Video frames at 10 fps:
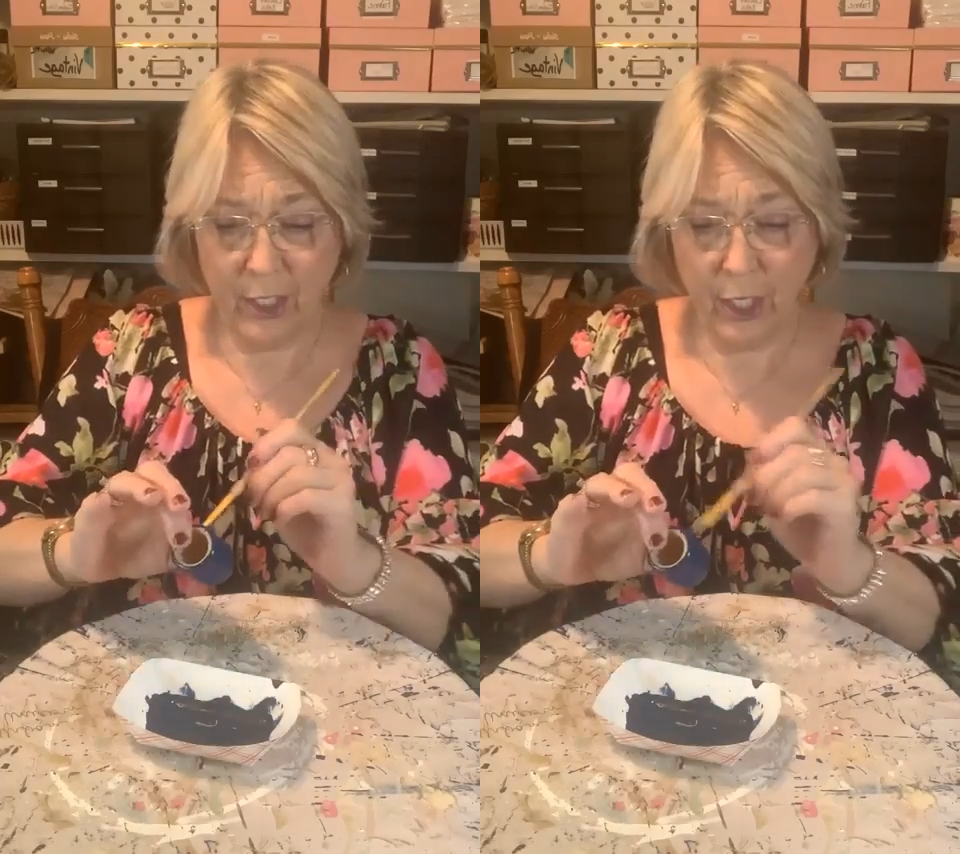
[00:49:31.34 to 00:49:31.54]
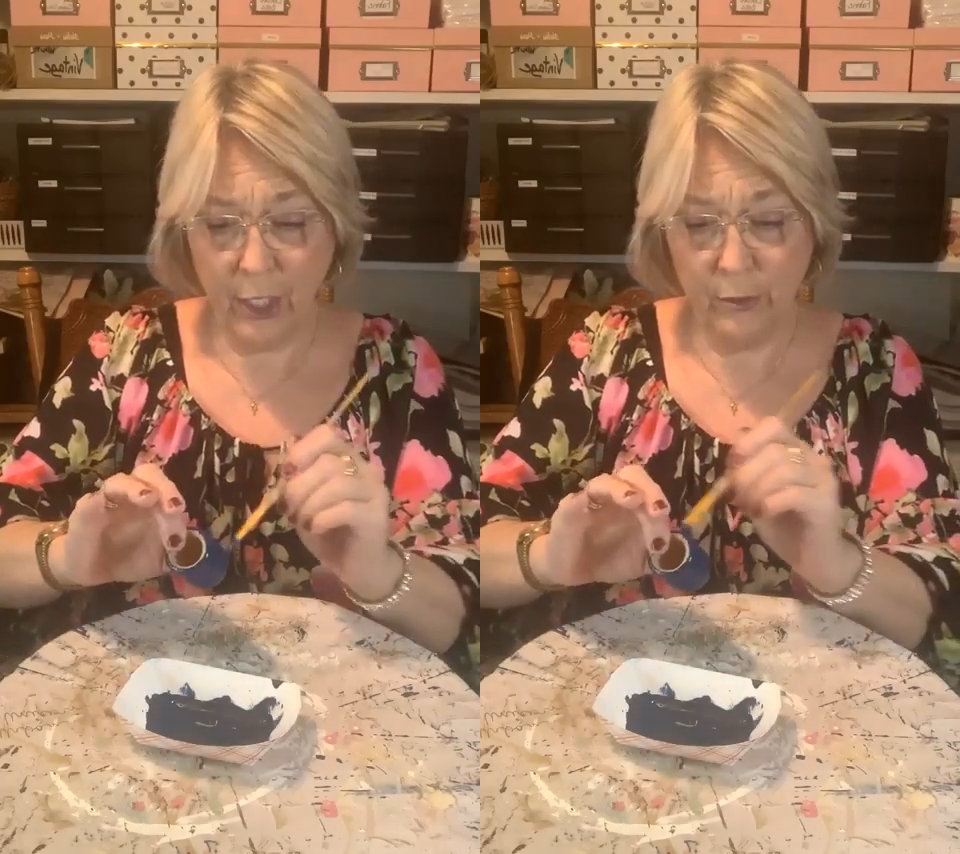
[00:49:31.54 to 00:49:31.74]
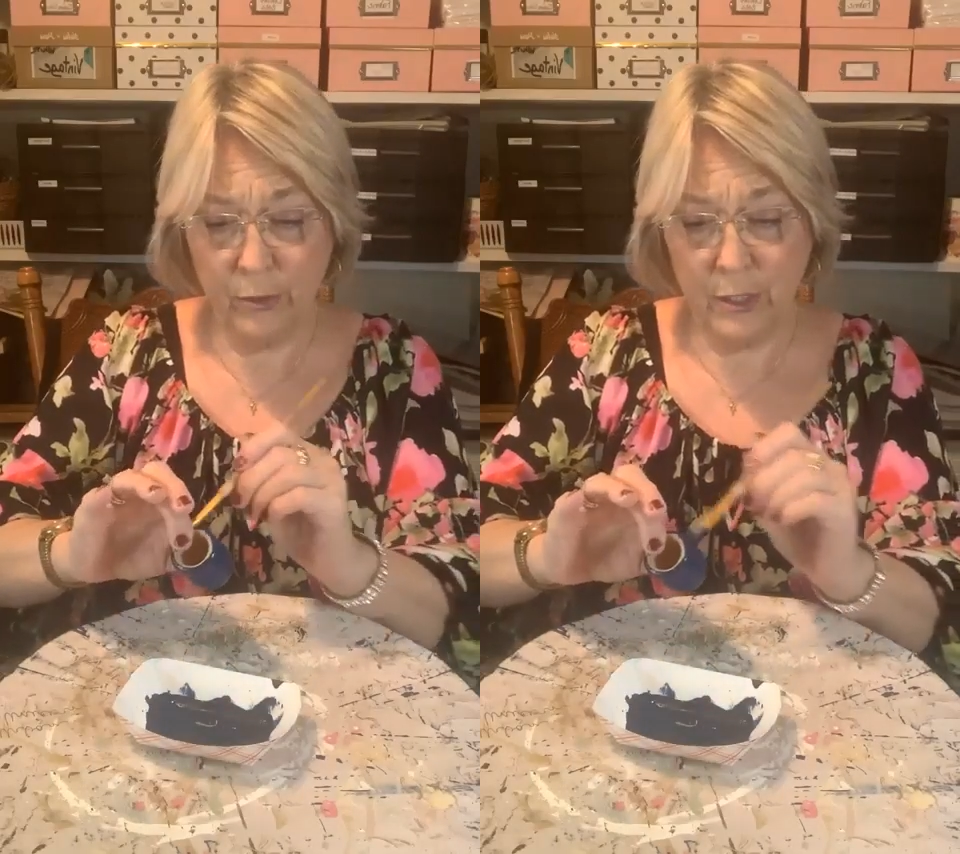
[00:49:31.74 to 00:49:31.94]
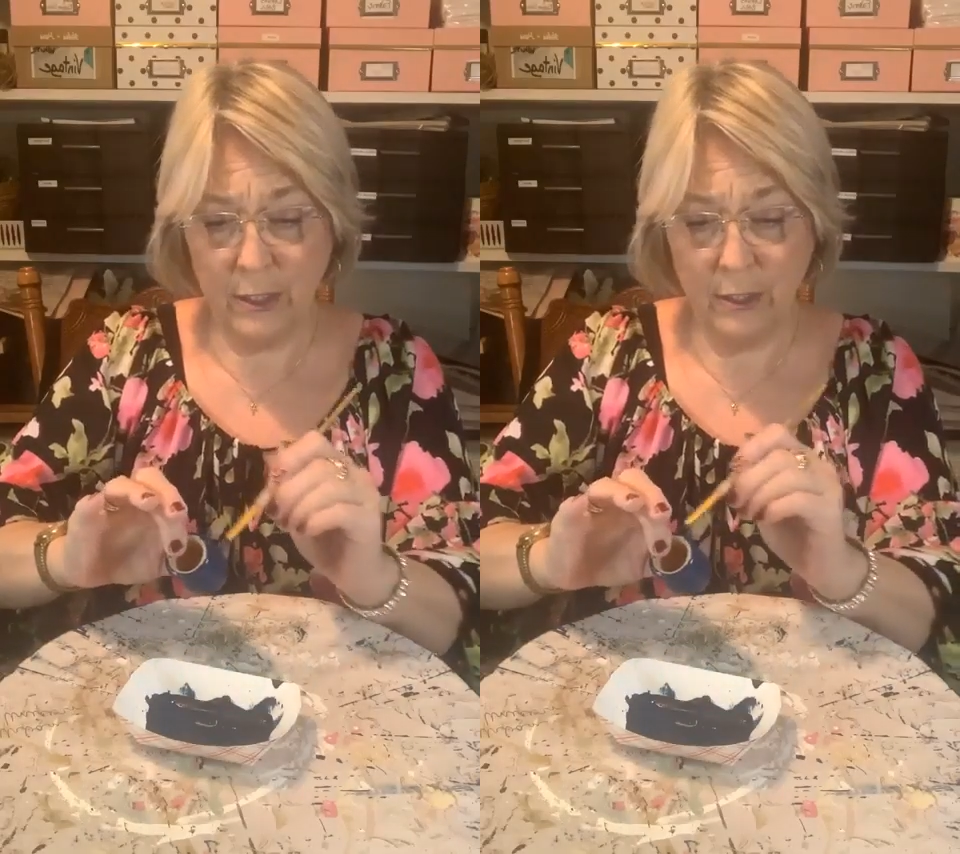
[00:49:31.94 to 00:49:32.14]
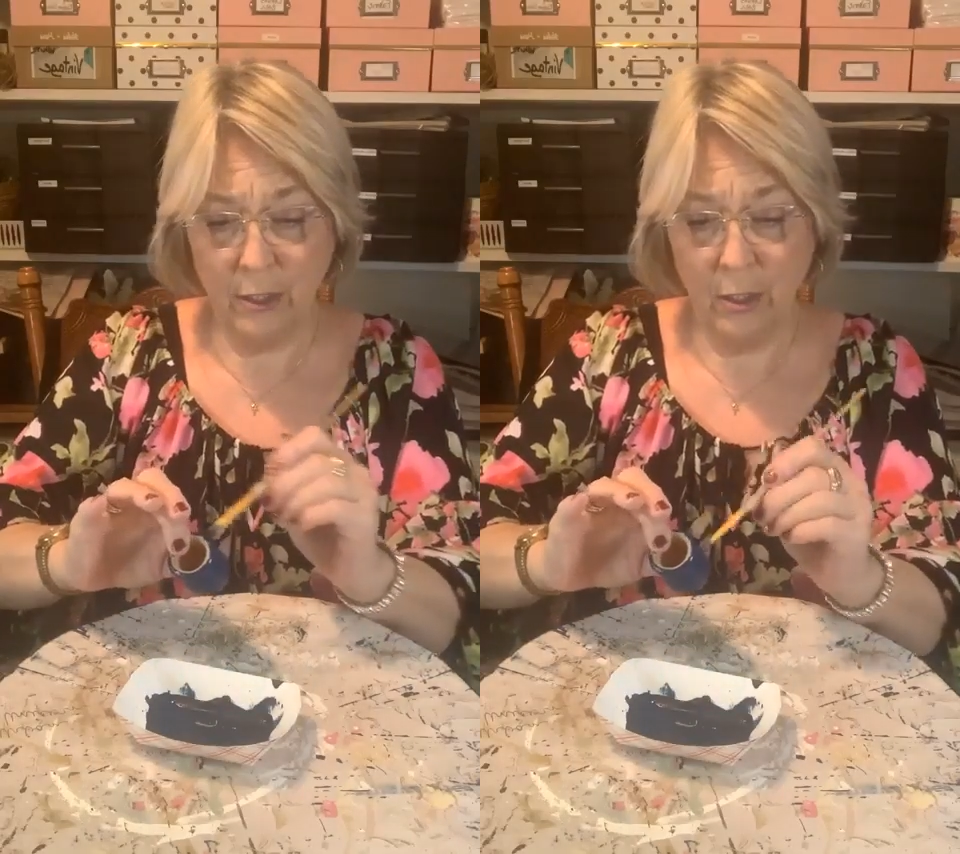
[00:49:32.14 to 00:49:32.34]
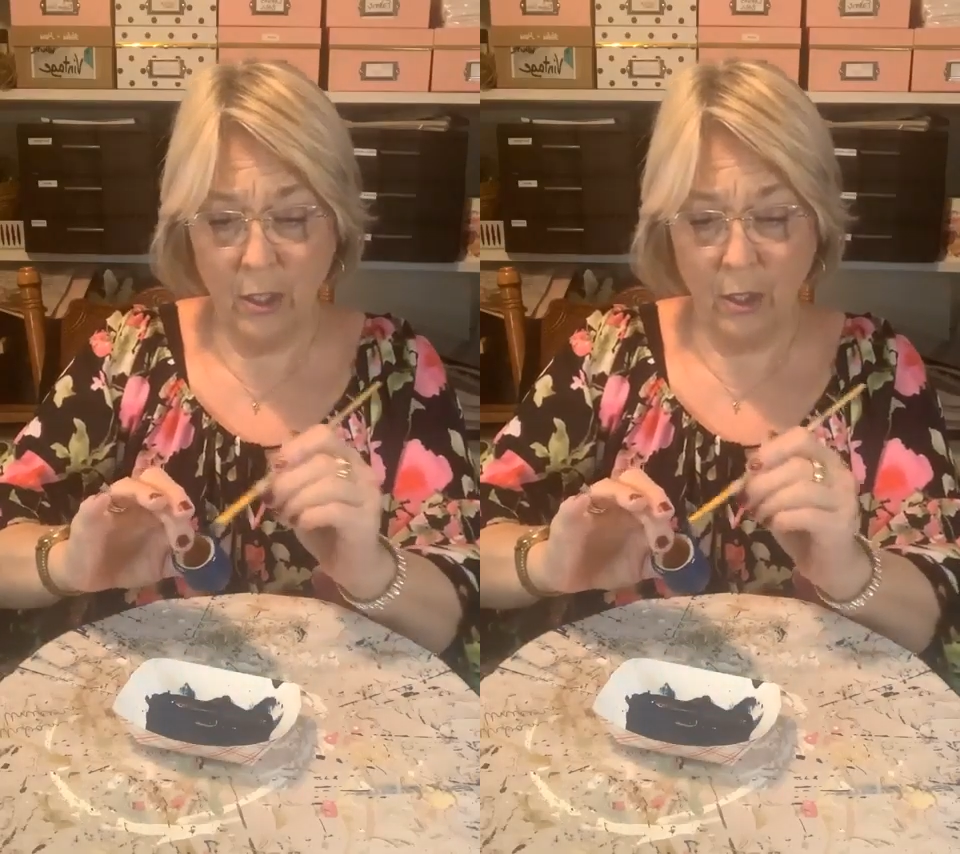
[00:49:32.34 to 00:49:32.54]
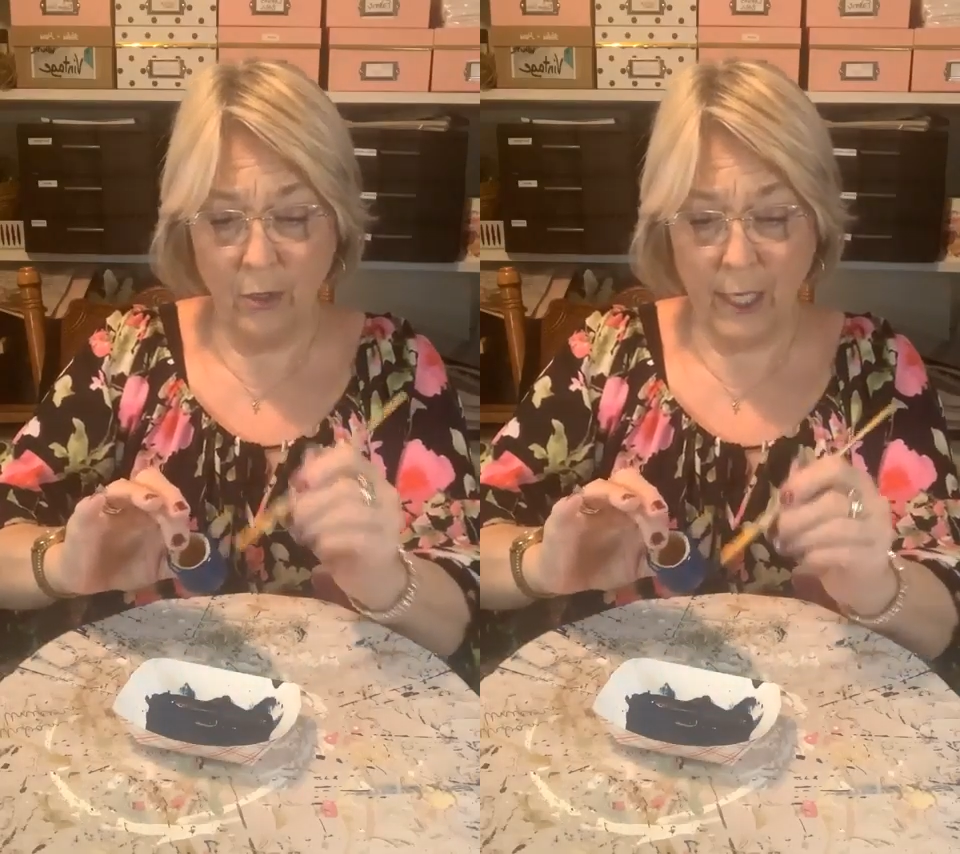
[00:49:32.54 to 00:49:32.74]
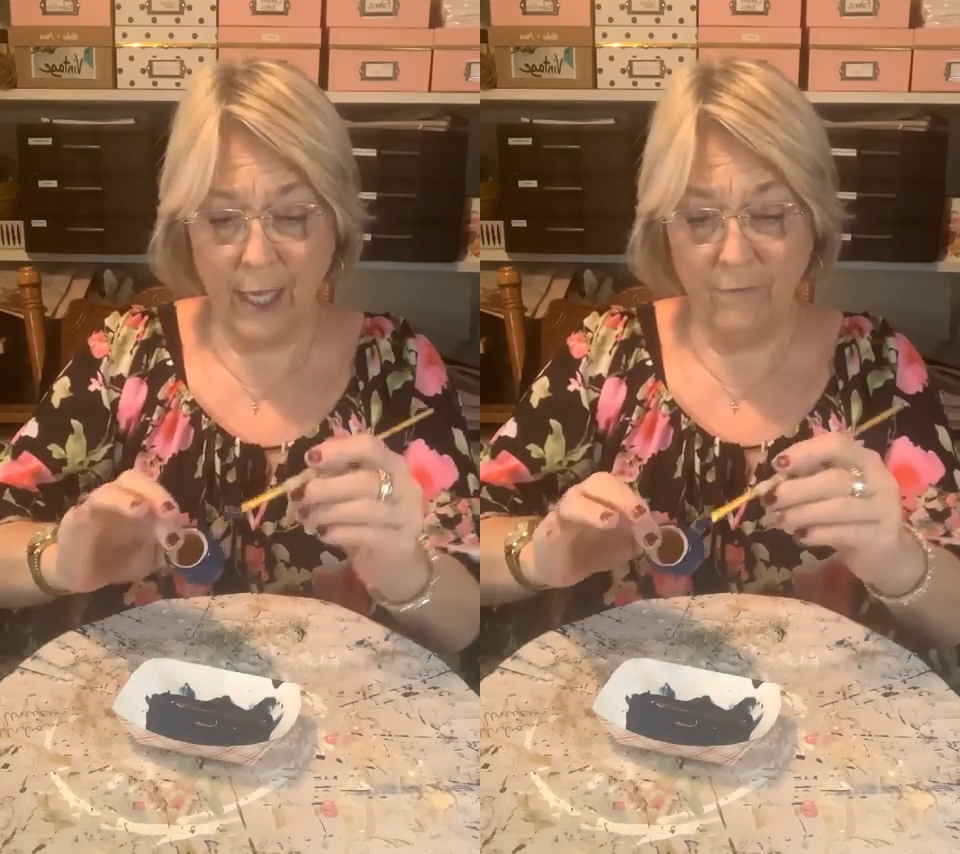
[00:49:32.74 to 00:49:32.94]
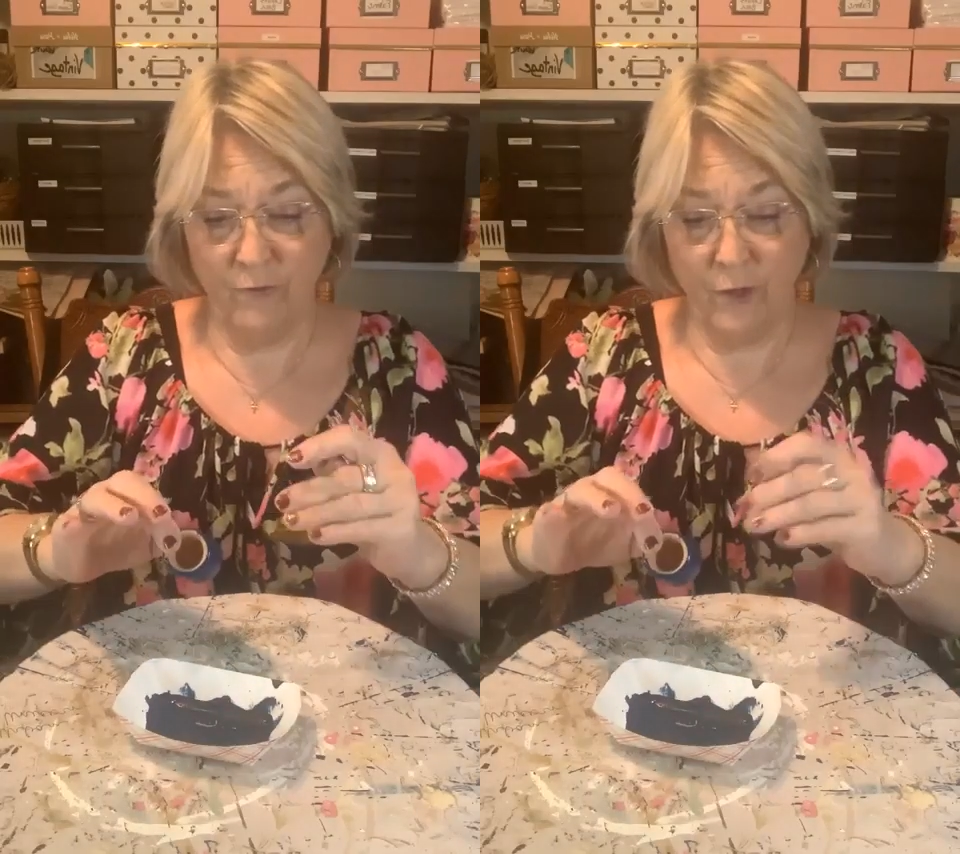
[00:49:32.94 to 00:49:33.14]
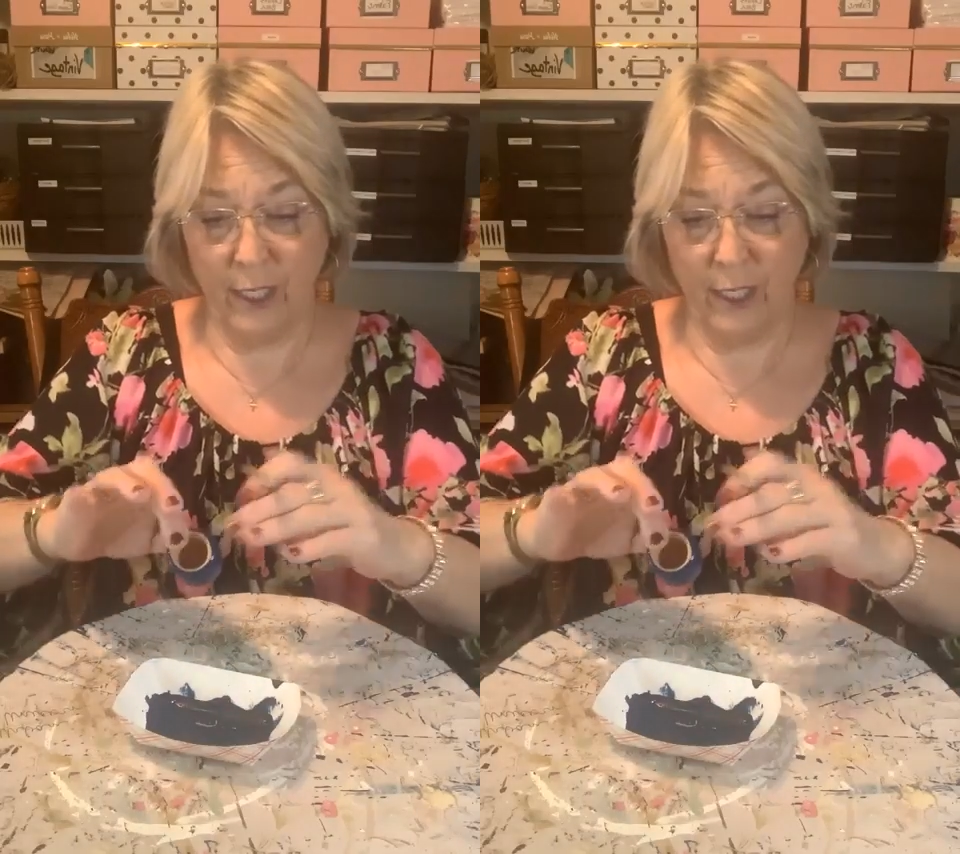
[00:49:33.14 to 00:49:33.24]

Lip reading: at the coast, and Hurricane